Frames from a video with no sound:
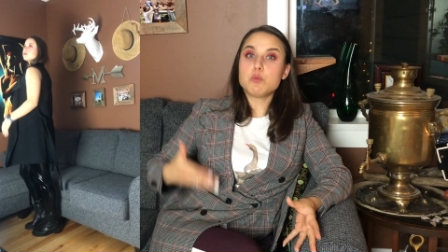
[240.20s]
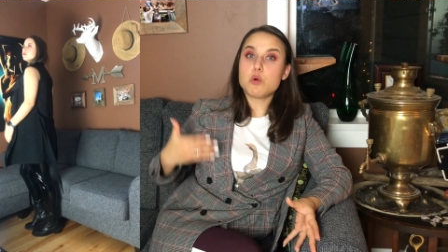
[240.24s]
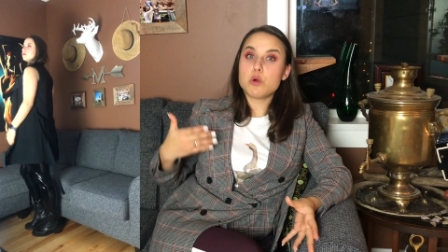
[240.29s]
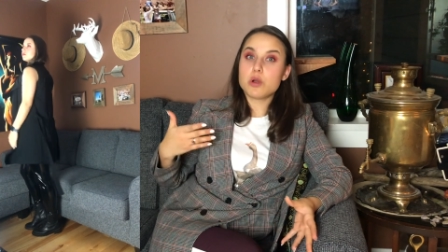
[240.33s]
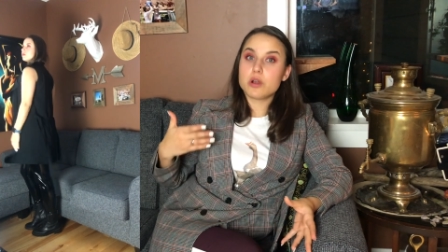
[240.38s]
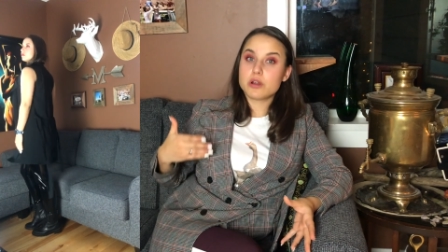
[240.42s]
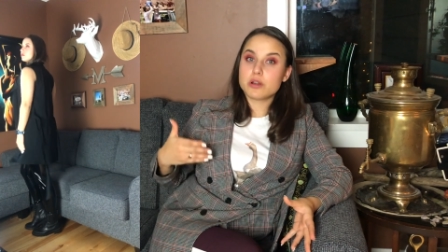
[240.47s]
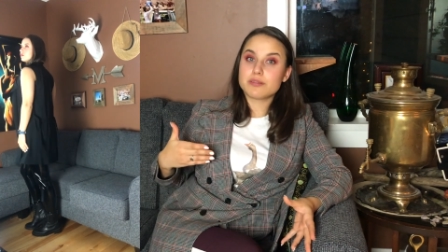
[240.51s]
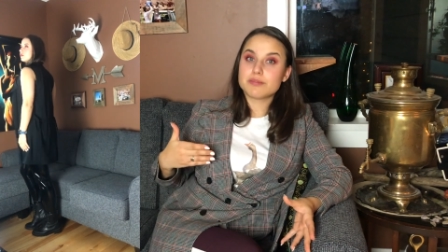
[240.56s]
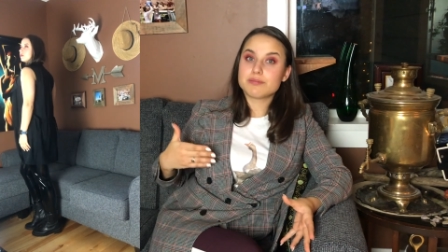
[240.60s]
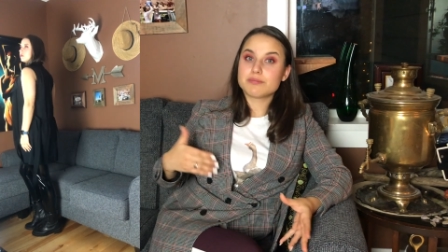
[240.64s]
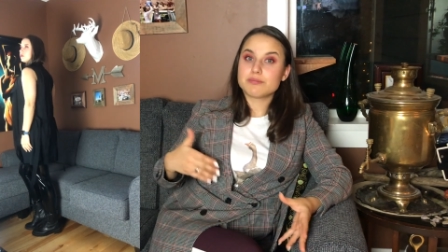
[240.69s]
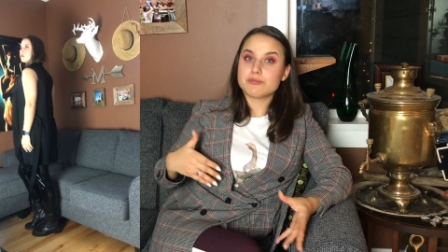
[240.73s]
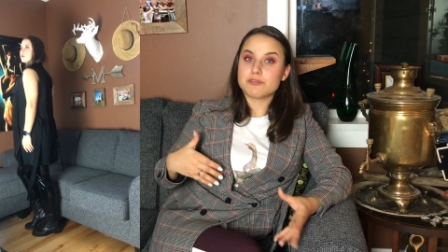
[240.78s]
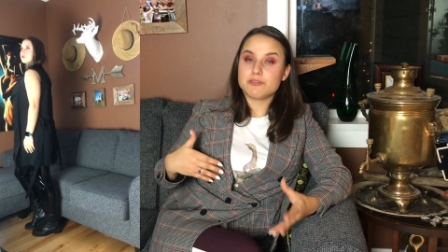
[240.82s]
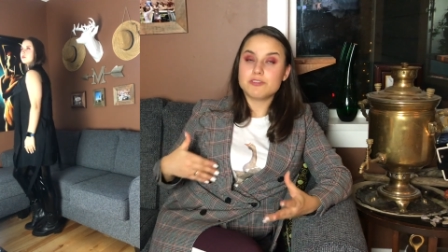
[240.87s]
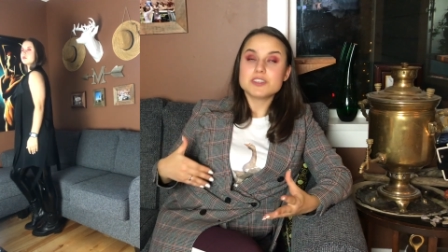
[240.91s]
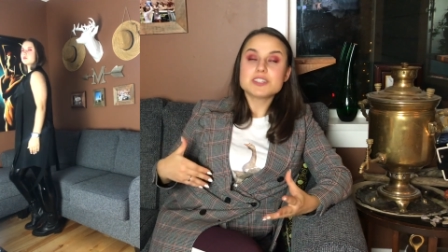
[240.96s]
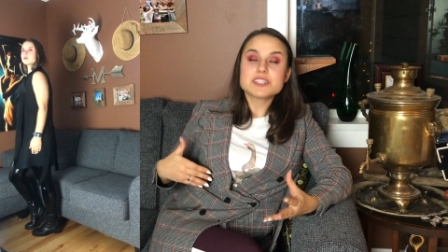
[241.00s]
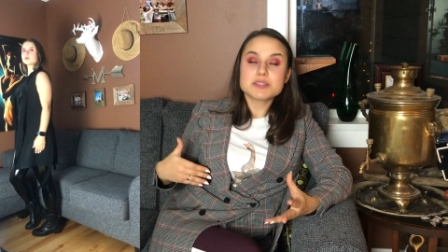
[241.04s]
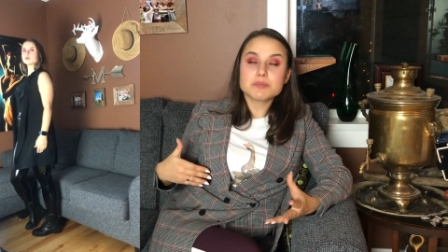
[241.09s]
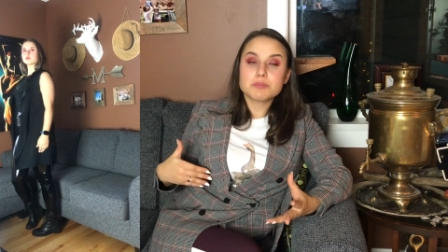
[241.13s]
more
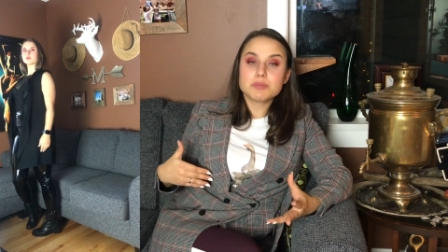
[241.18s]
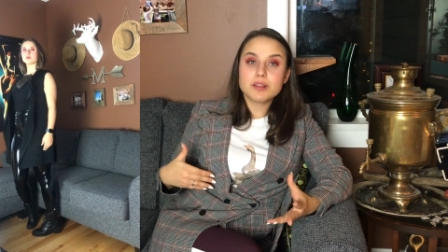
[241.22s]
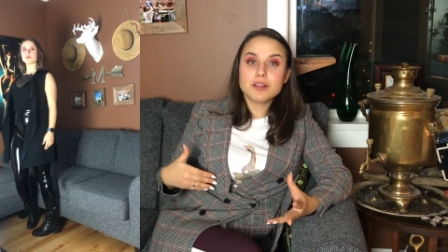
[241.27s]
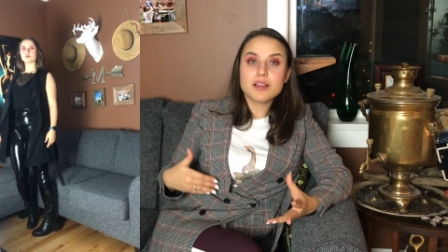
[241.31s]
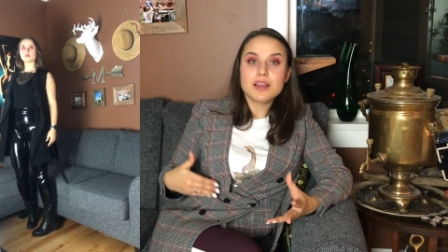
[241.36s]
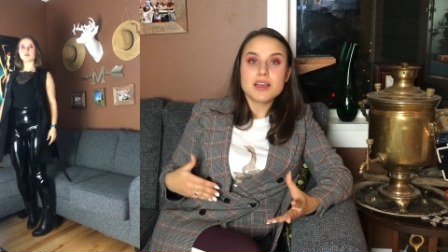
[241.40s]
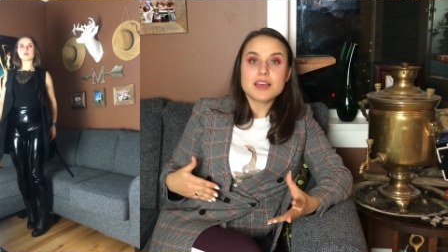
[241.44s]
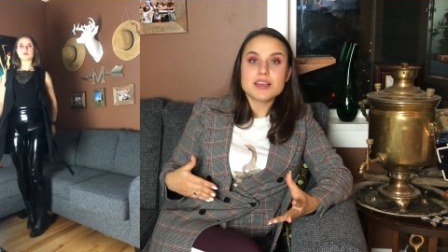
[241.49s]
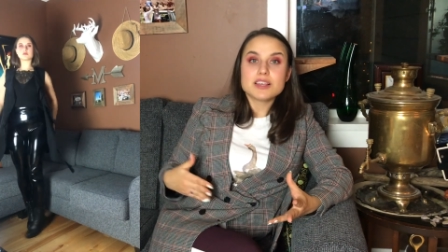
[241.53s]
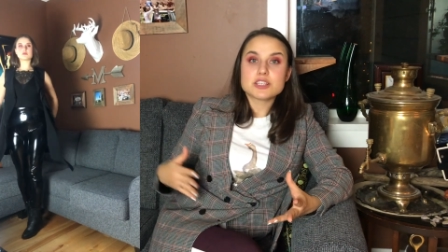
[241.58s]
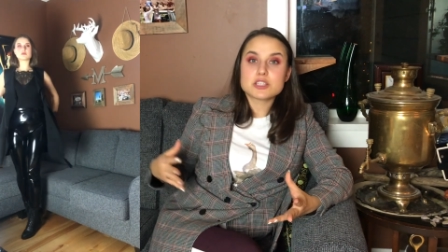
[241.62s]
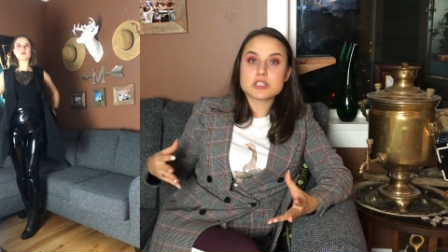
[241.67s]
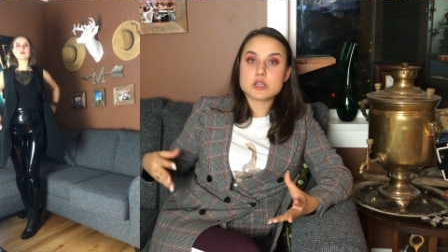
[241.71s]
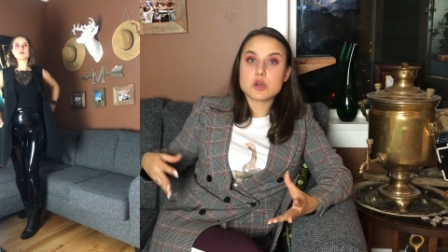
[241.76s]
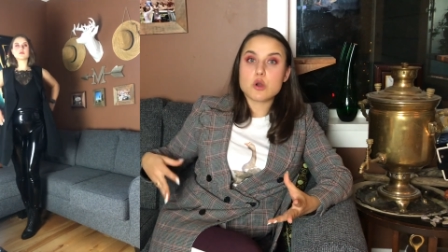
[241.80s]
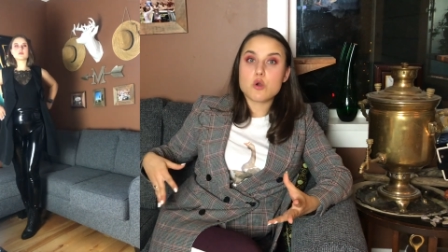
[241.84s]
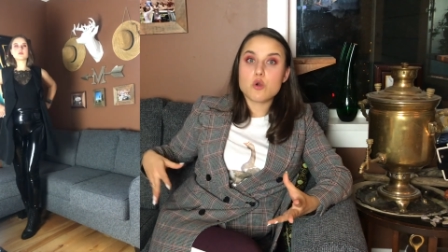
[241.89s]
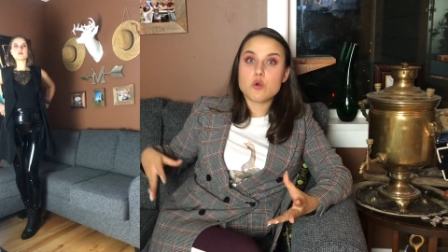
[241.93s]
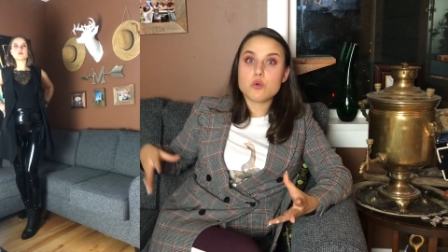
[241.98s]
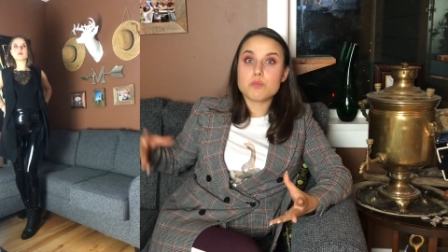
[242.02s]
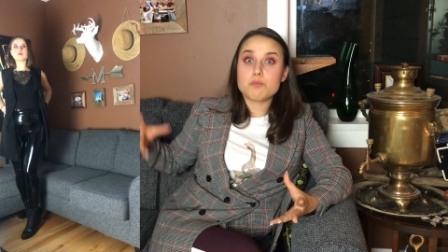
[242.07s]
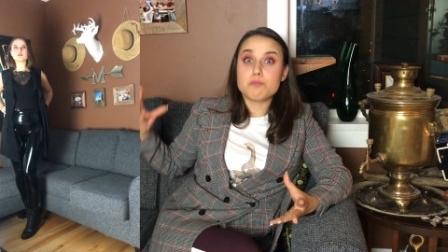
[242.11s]
visible,
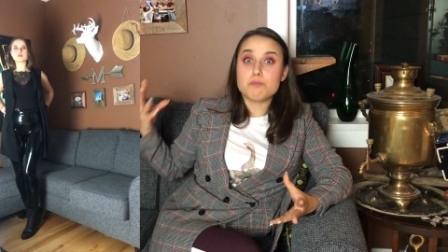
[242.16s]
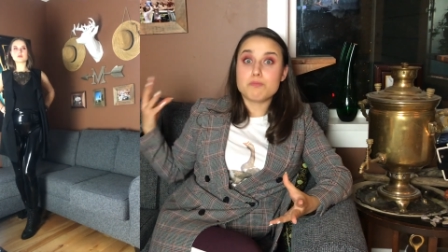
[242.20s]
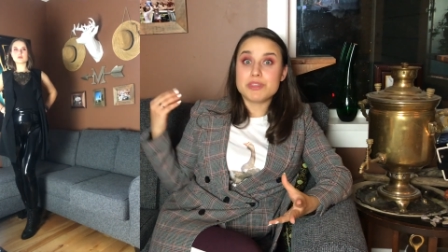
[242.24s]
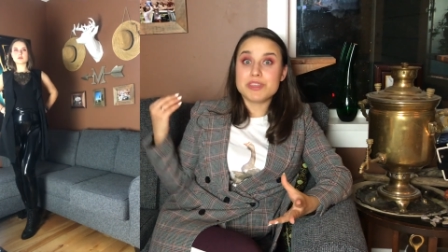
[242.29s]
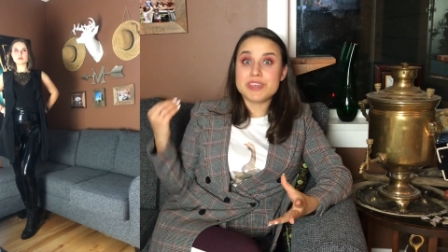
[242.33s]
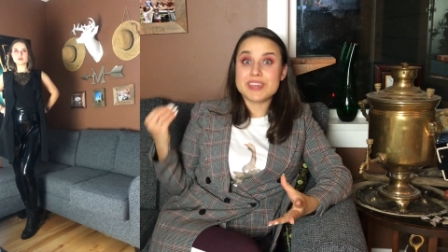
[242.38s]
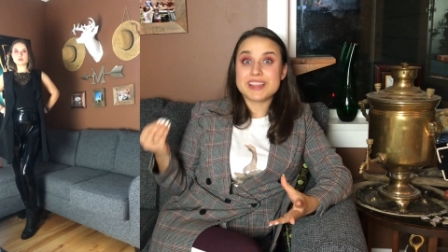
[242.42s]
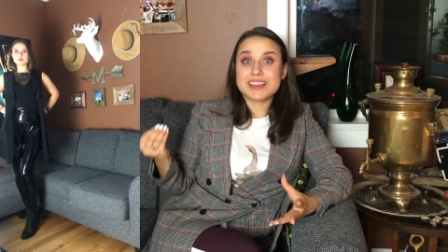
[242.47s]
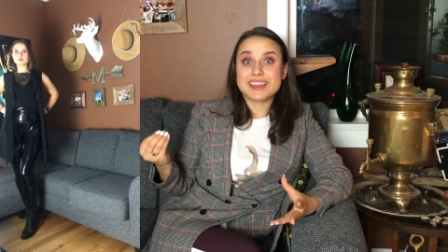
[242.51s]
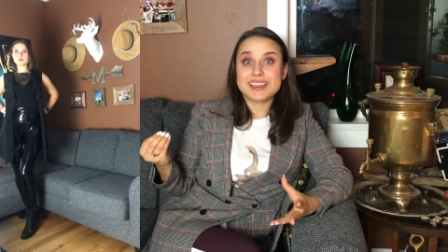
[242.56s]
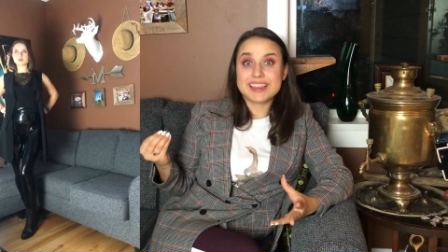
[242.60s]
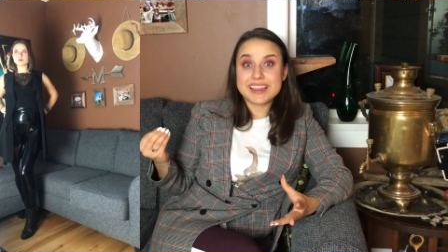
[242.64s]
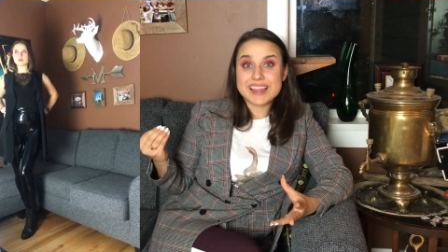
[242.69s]
so the